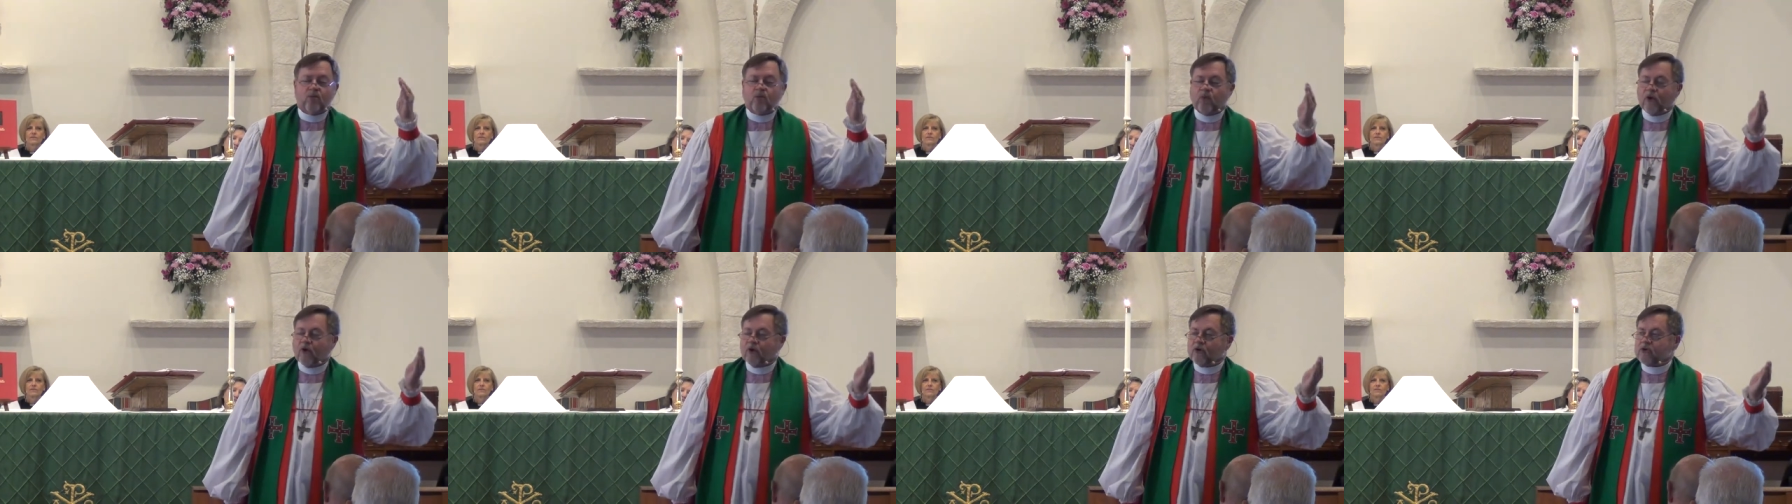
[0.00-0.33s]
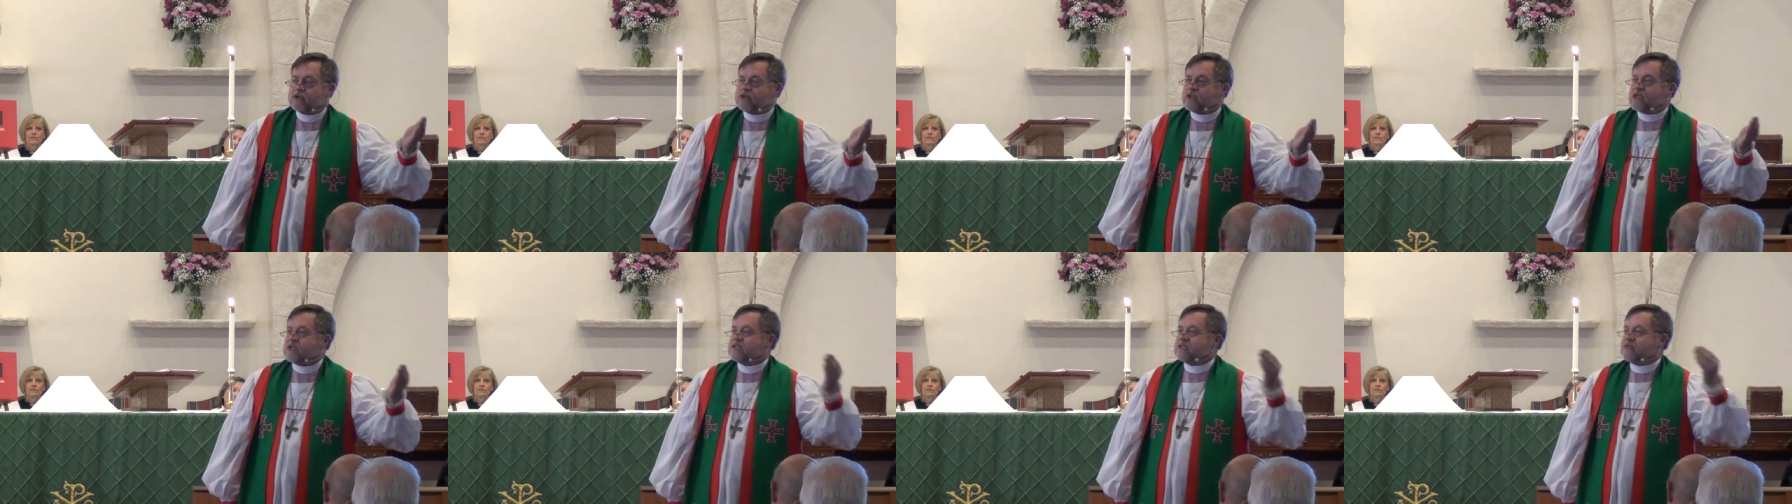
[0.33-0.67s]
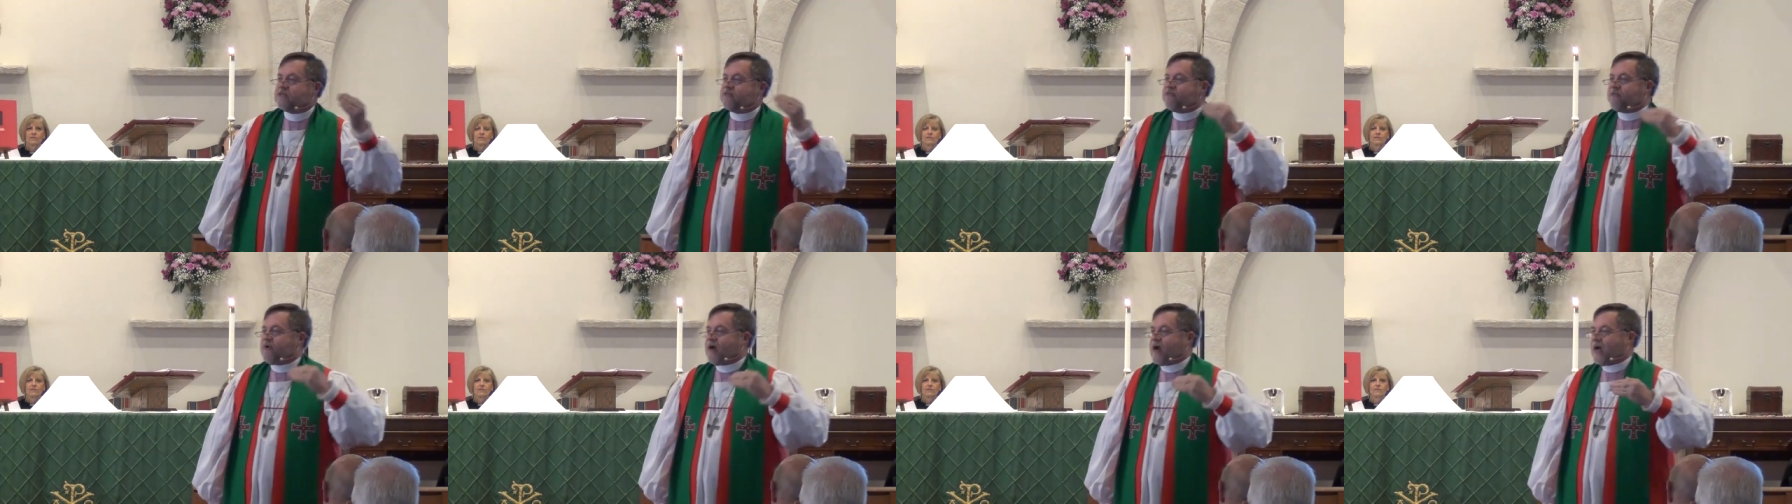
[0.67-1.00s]
we are
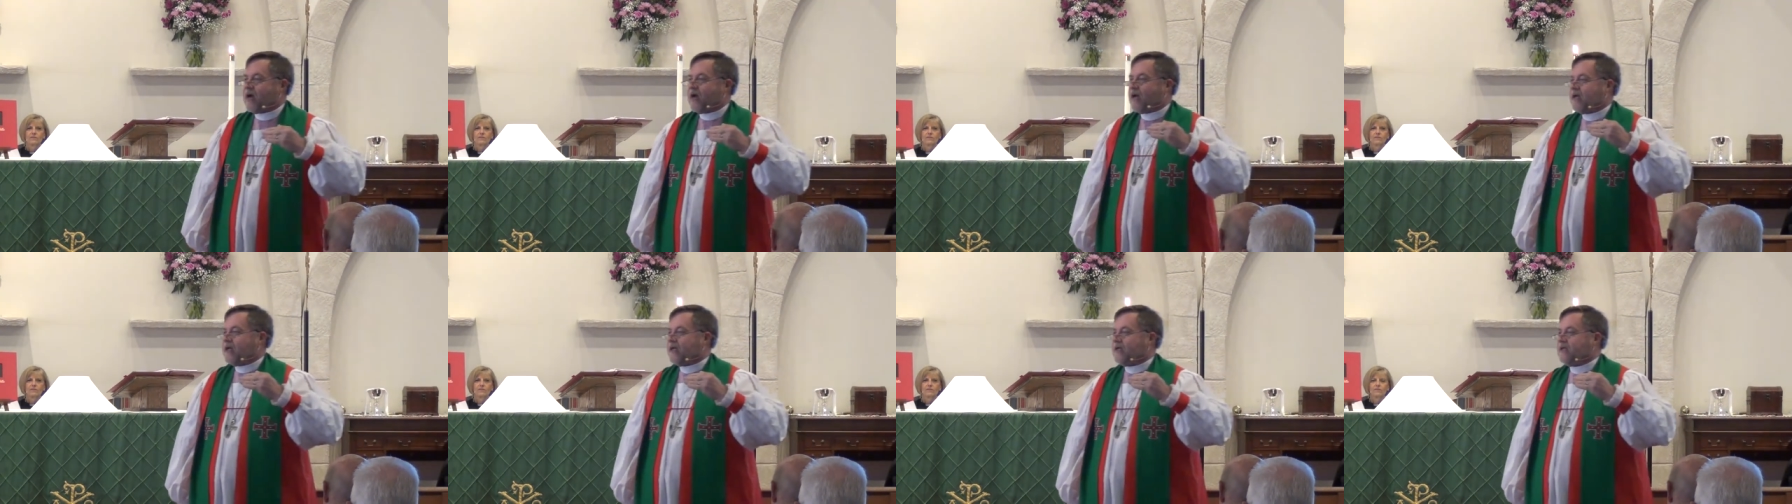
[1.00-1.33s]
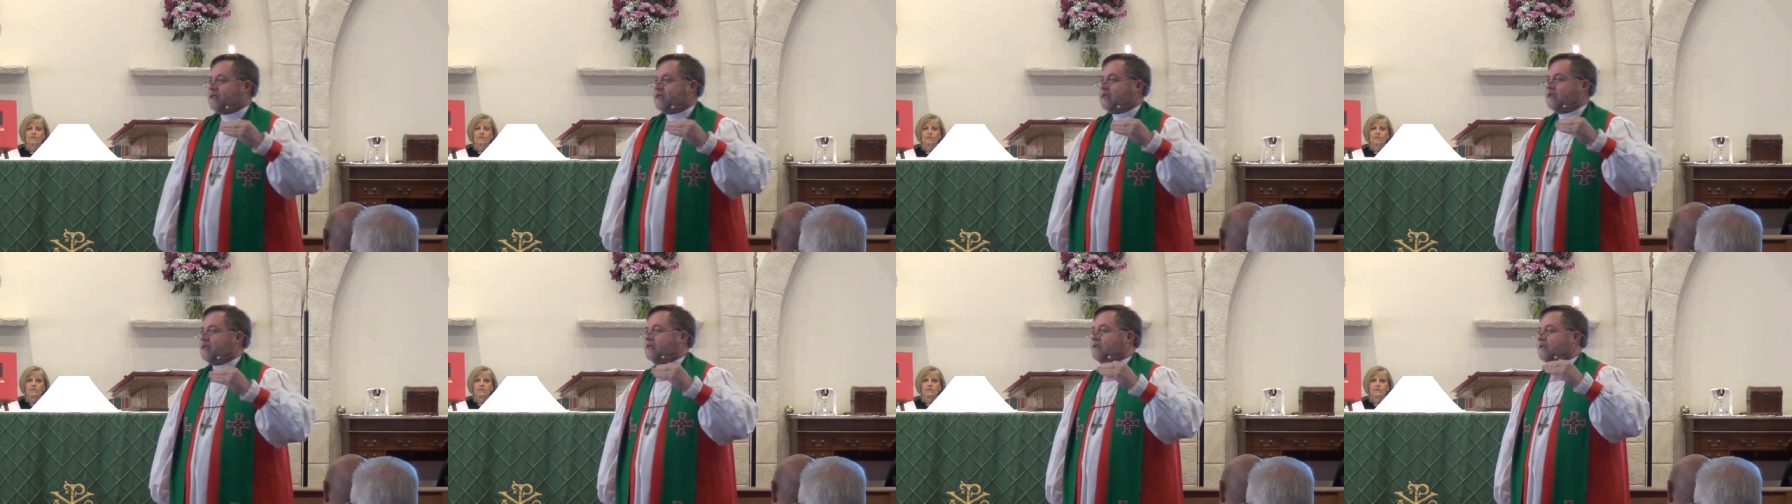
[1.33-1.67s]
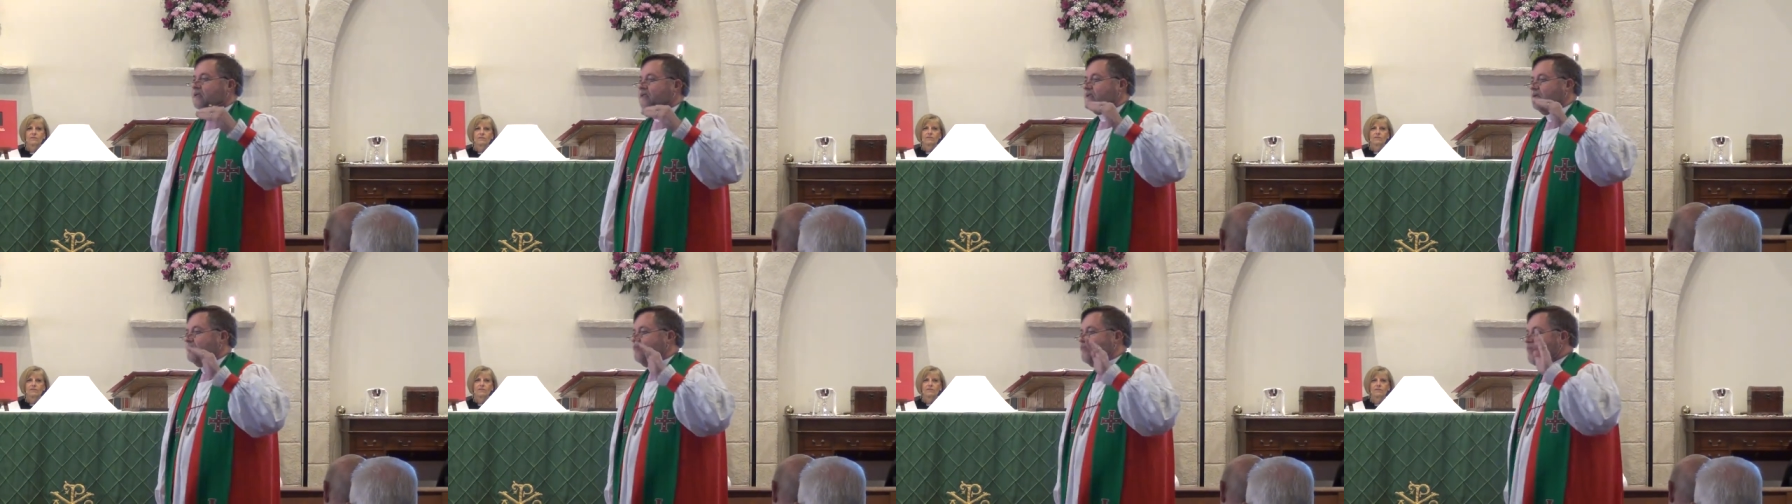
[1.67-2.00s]
justified
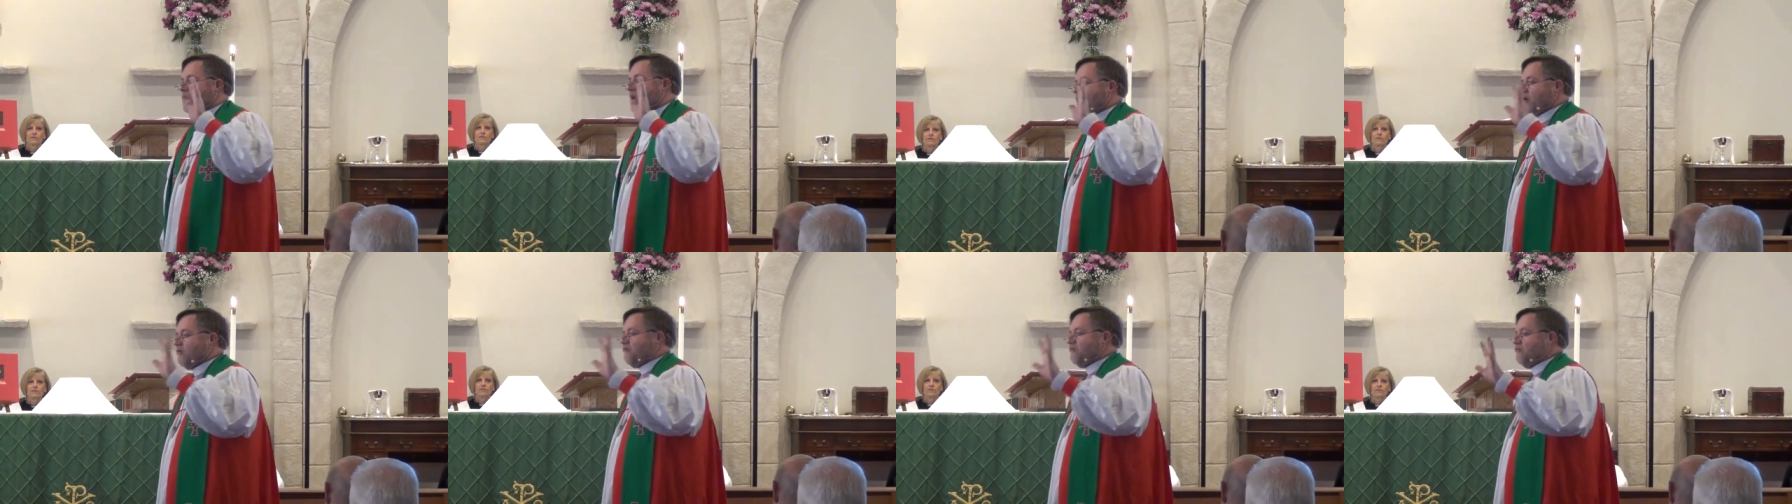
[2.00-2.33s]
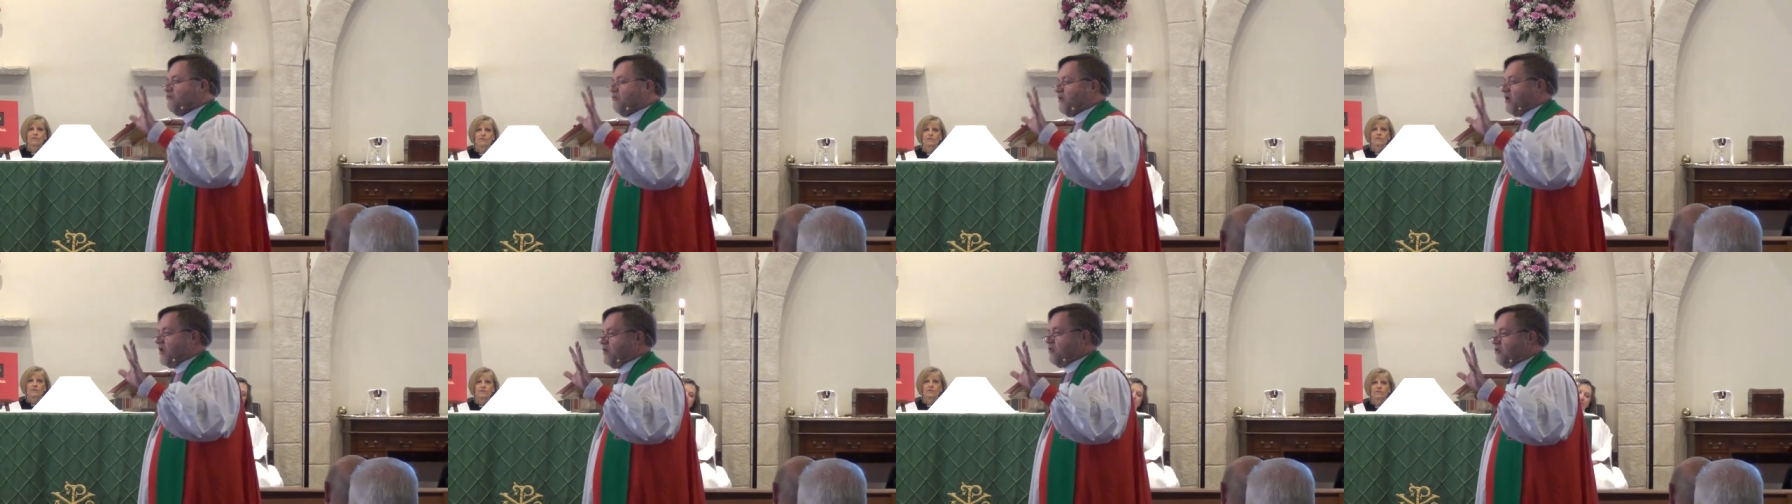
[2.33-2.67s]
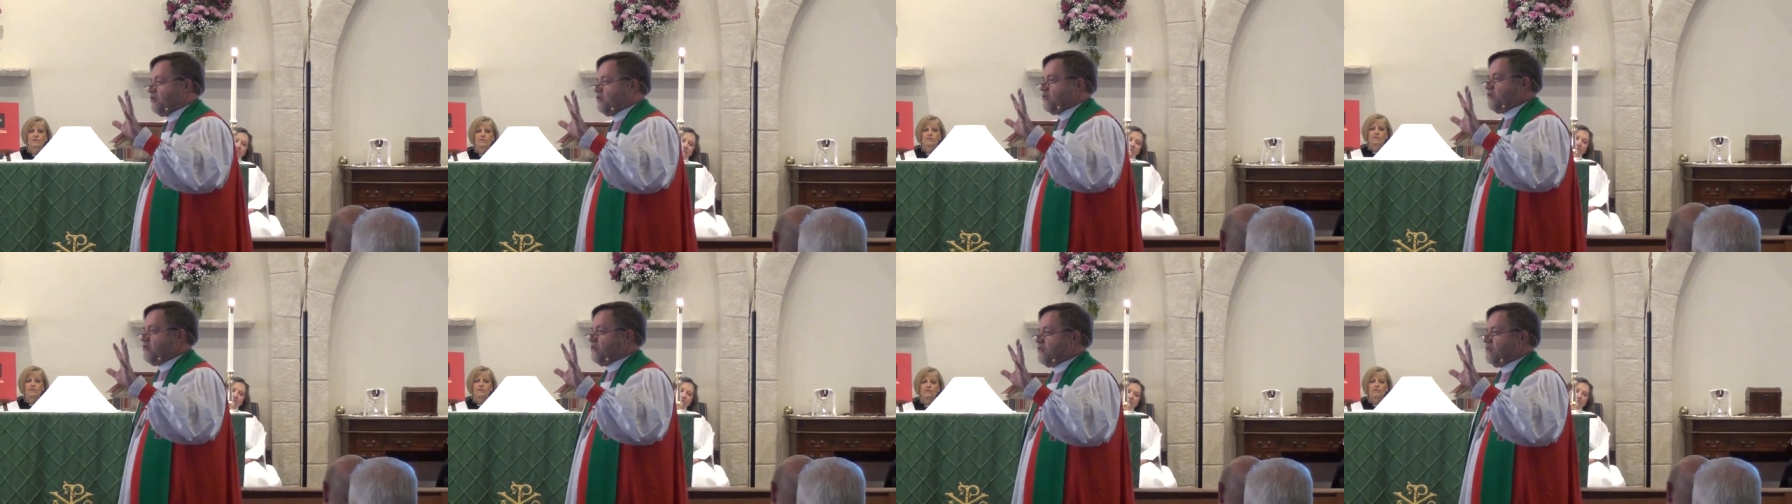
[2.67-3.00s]
by
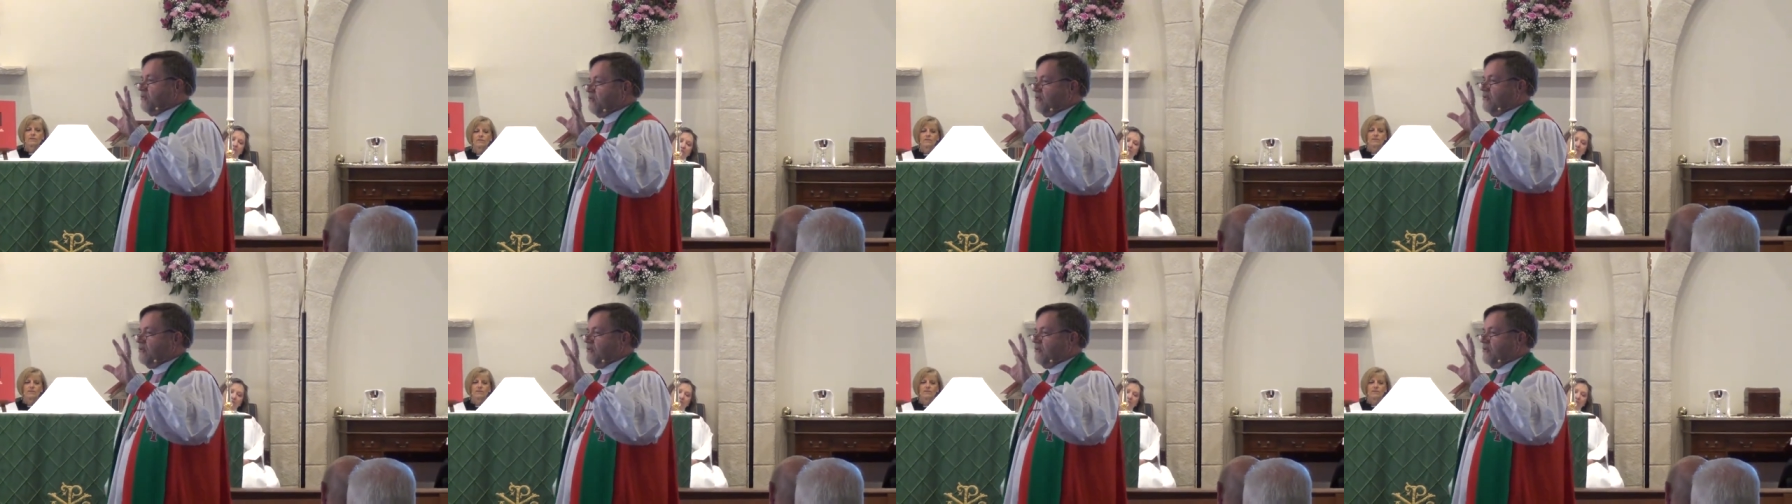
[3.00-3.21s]
faith